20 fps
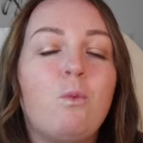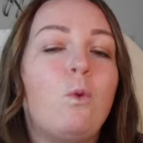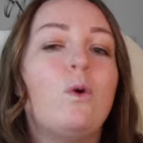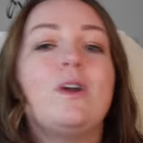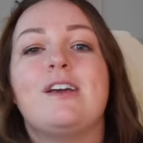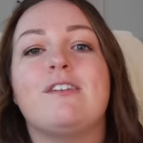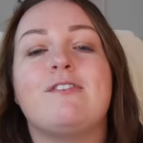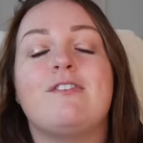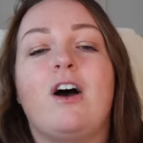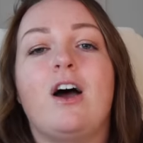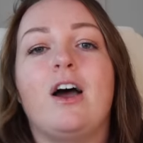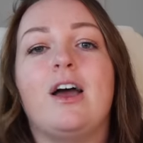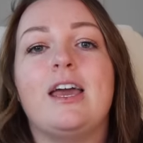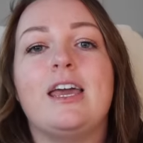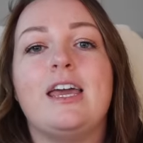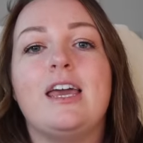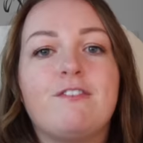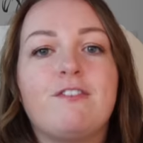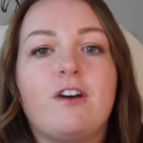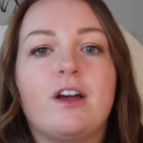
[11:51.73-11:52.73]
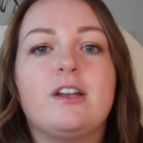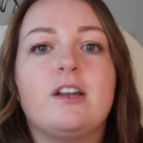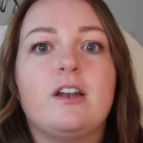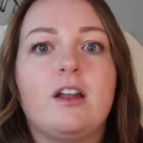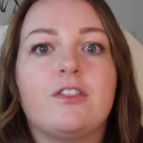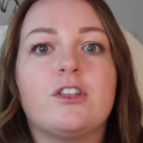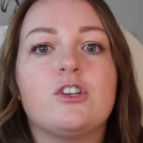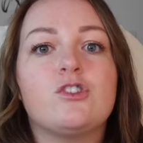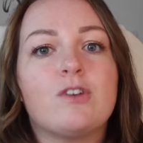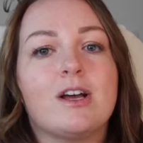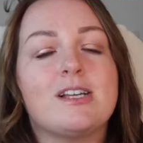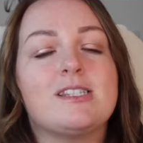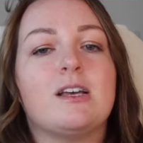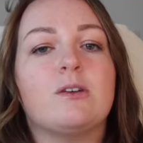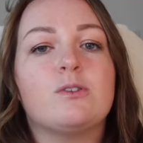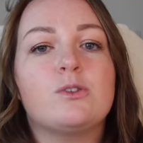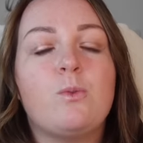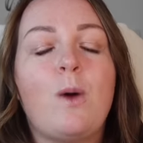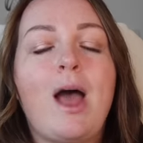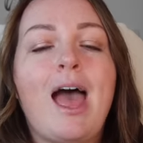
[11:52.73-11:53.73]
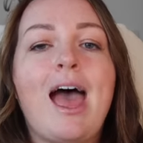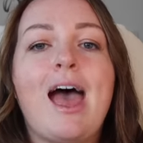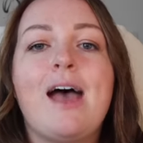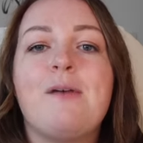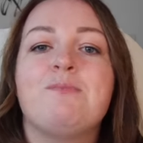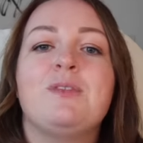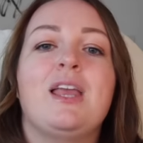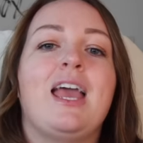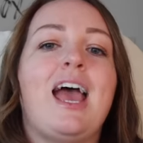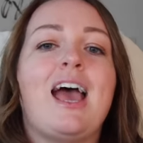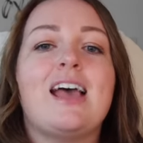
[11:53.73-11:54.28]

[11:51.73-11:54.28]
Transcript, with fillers: What if I find another dress elsewhere?